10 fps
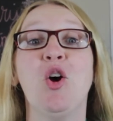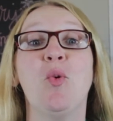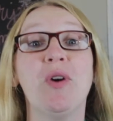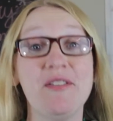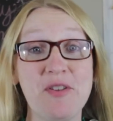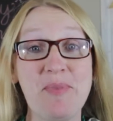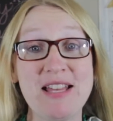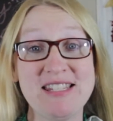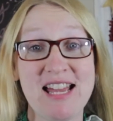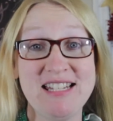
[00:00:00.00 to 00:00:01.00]
One of the
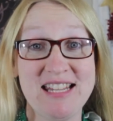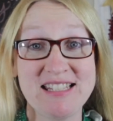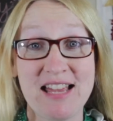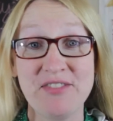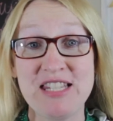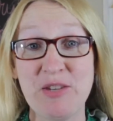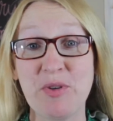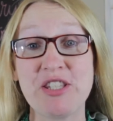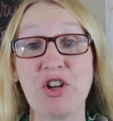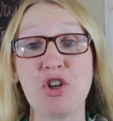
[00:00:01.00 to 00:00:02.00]
best ideas I've seen
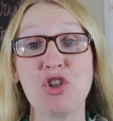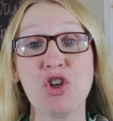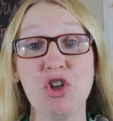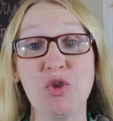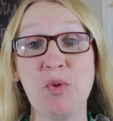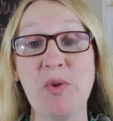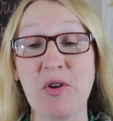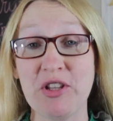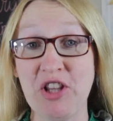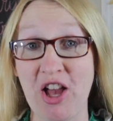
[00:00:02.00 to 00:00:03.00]
was at our church when we
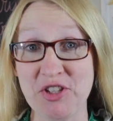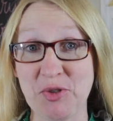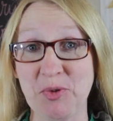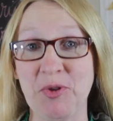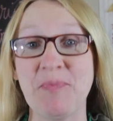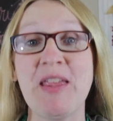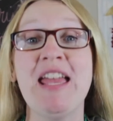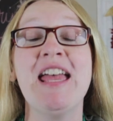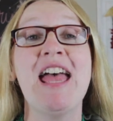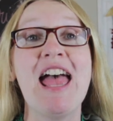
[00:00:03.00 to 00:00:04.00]
were in law school.
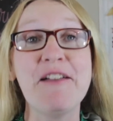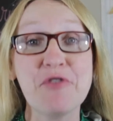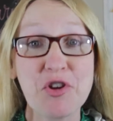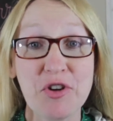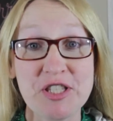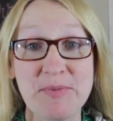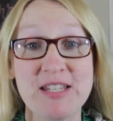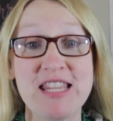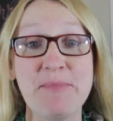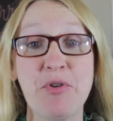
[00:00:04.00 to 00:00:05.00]
Every
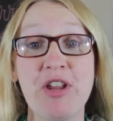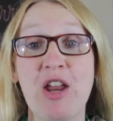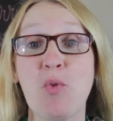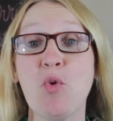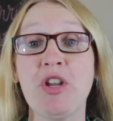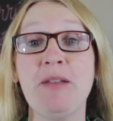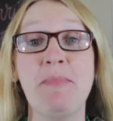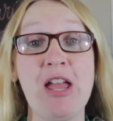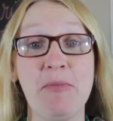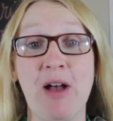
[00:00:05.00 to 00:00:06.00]
Christmas they put out a wooden
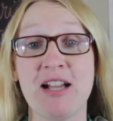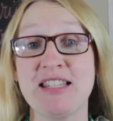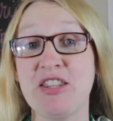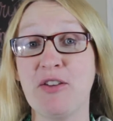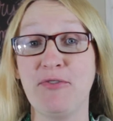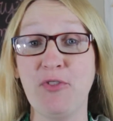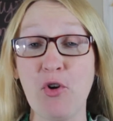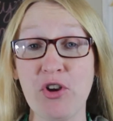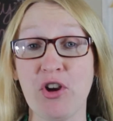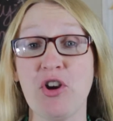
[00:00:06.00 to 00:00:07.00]
mailbox in the
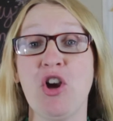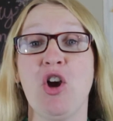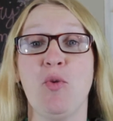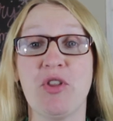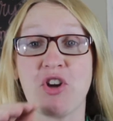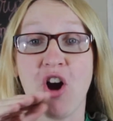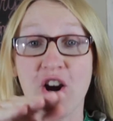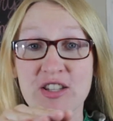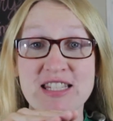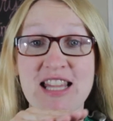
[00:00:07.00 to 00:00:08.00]
foyer with
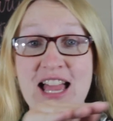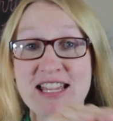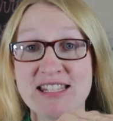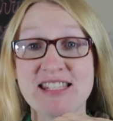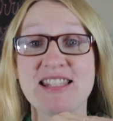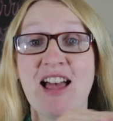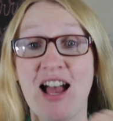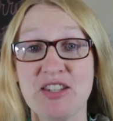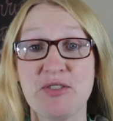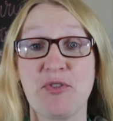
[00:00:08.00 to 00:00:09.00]
card-sized
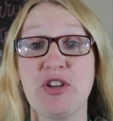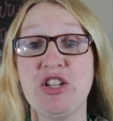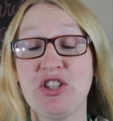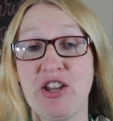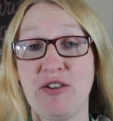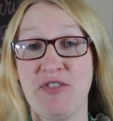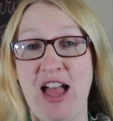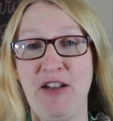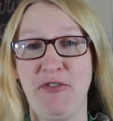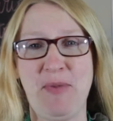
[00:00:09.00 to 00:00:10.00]
slots for each letter of the
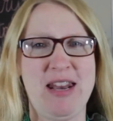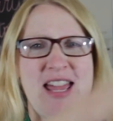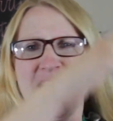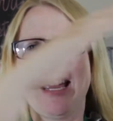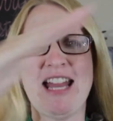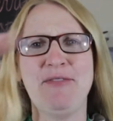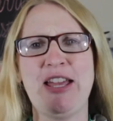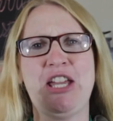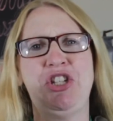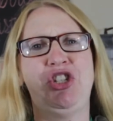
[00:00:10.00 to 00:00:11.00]
alphabet, kind of
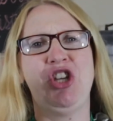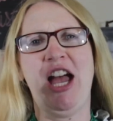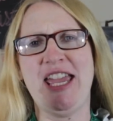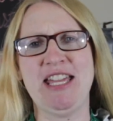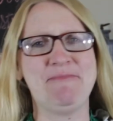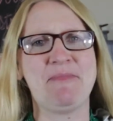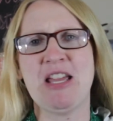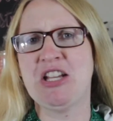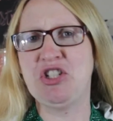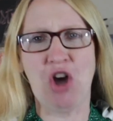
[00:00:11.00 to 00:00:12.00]
like a giant
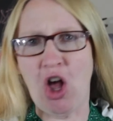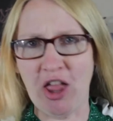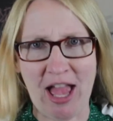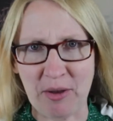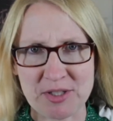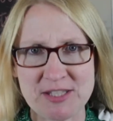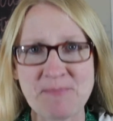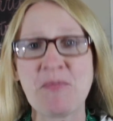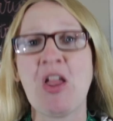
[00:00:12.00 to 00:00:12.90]
dollhouse.